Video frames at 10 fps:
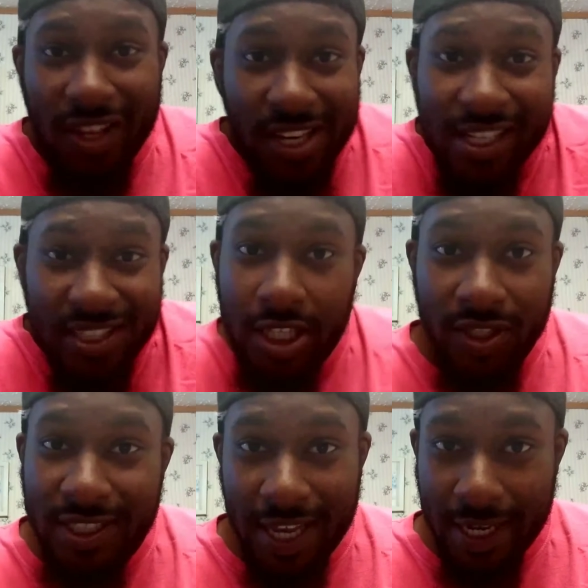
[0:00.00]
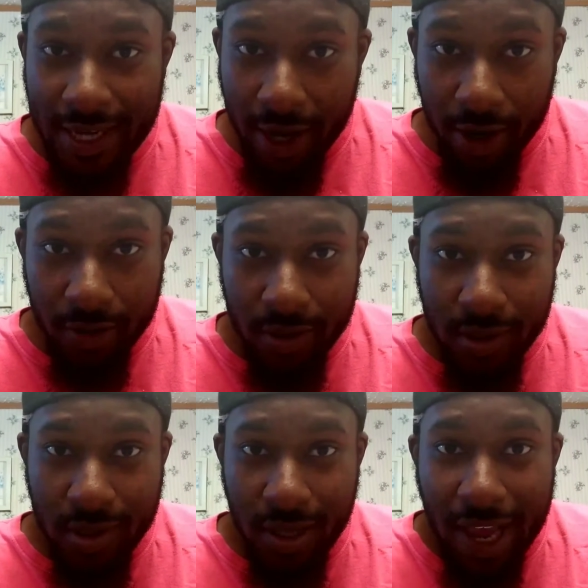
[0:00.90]
while a nigga still sitting down?
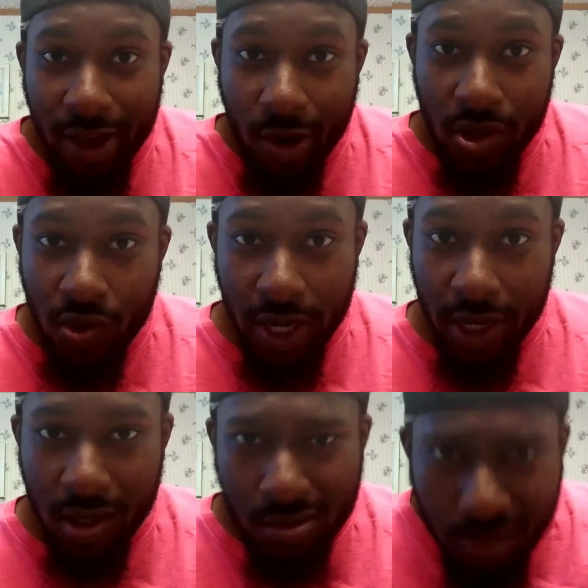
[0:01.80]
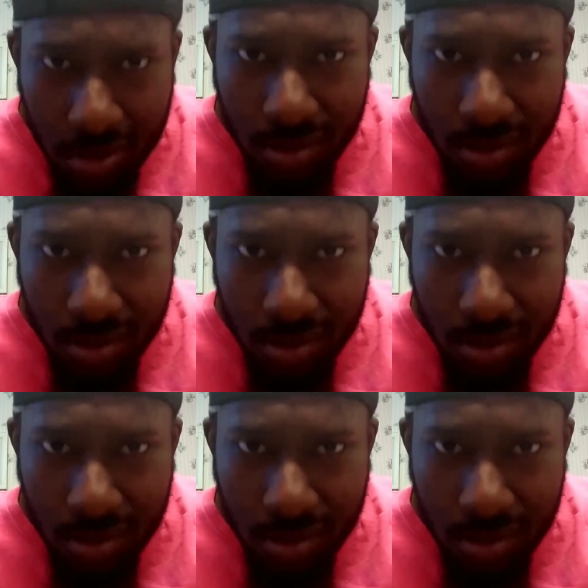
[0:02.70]
How you gonna do that?